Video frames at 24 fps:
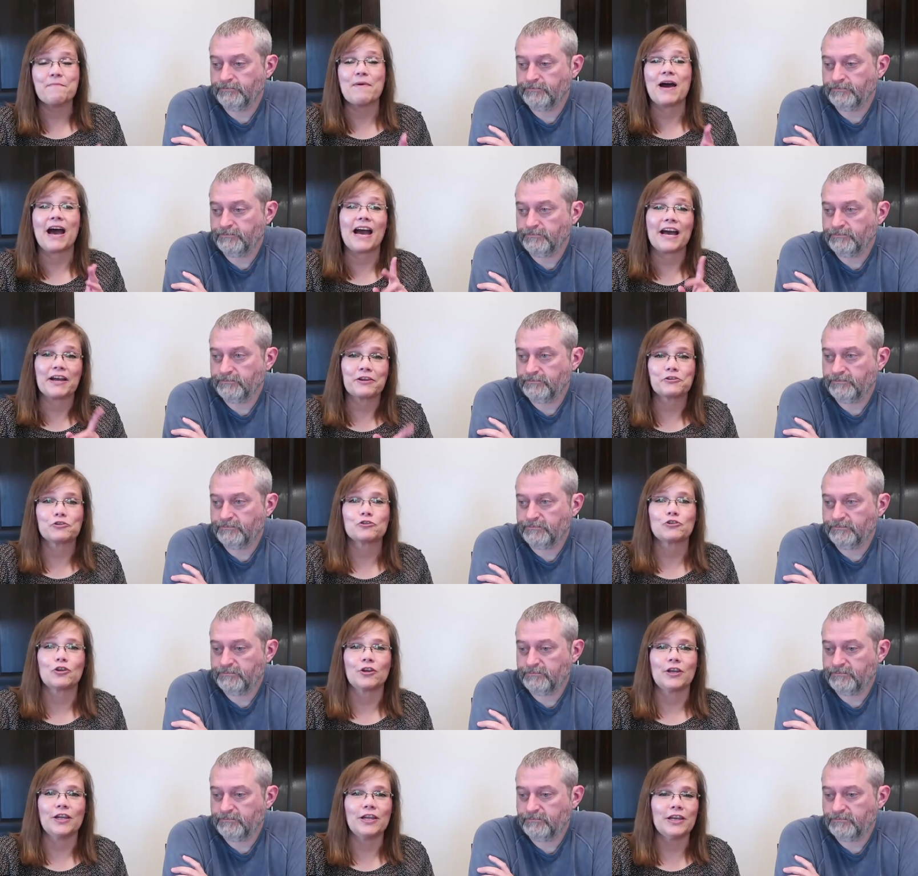Speaker 1: am
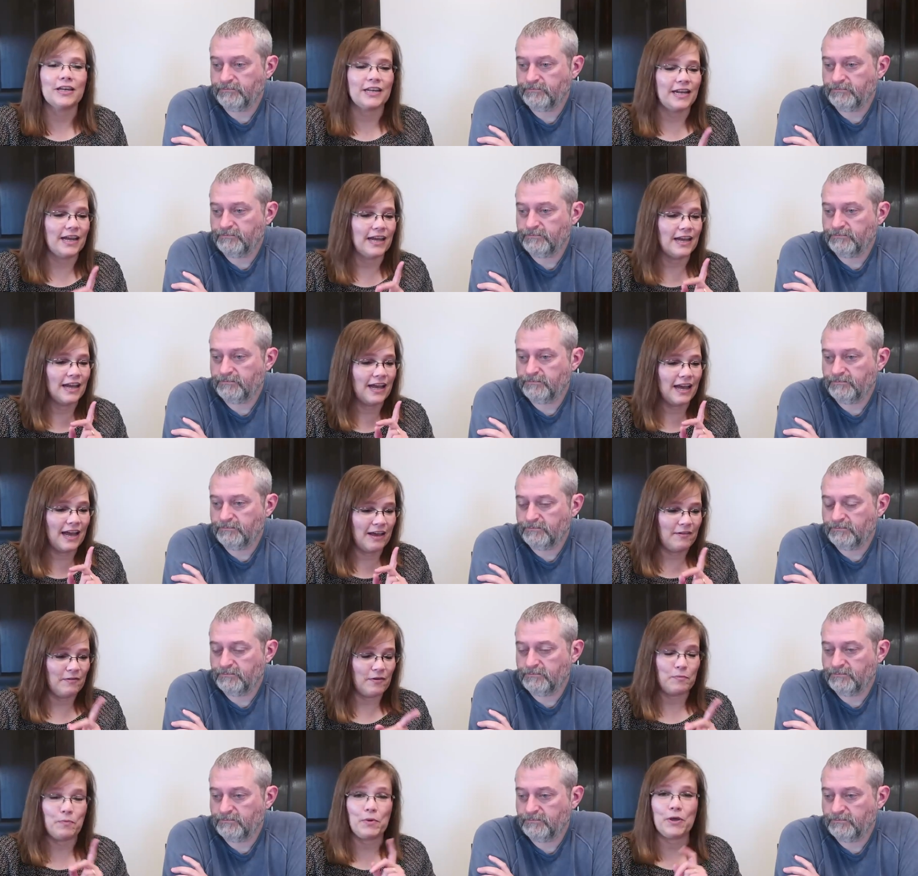actually going to
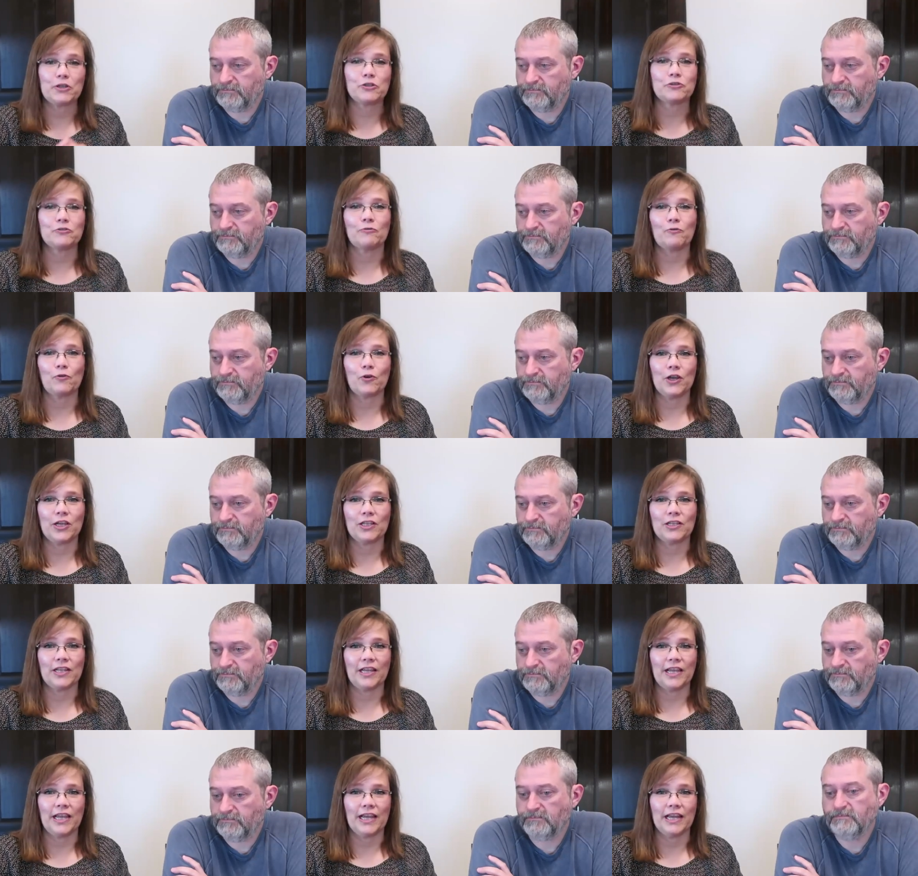have a picture for
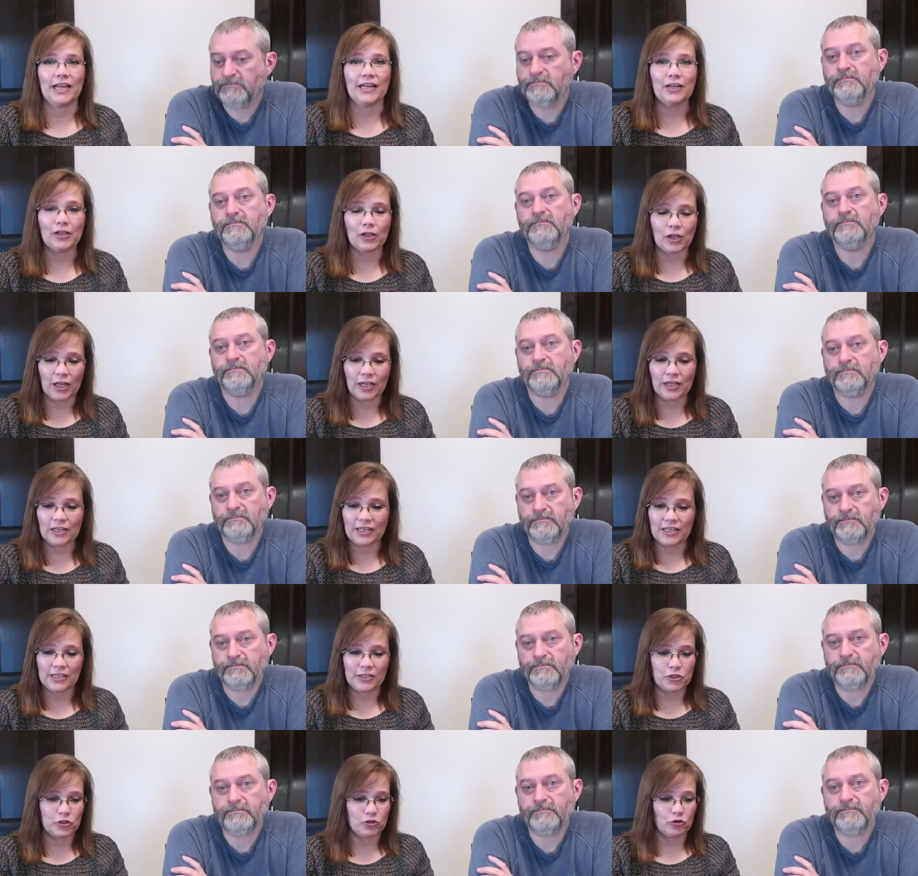you at the end. A lot
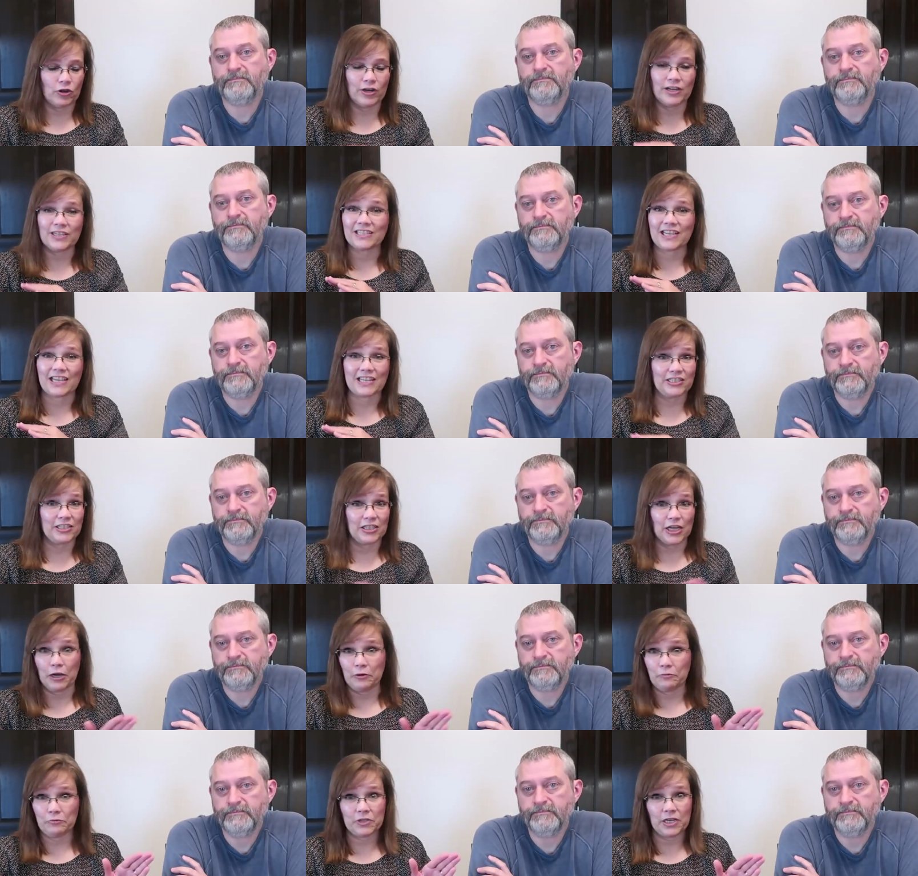of these drinks,
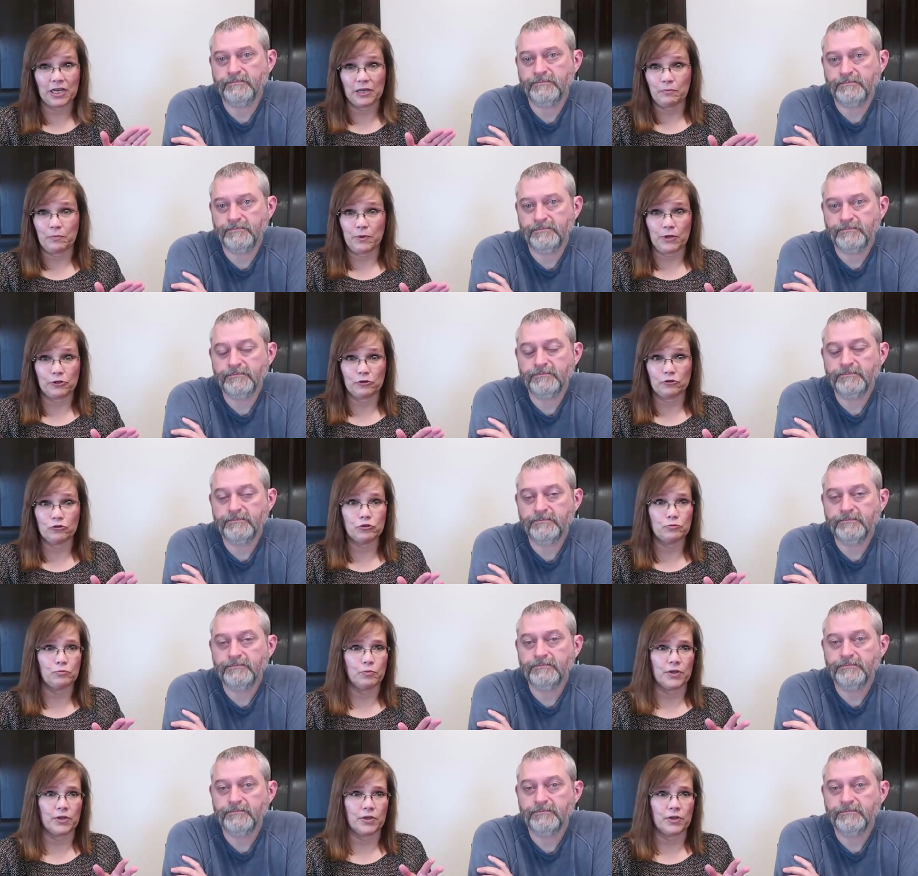I don't take pictures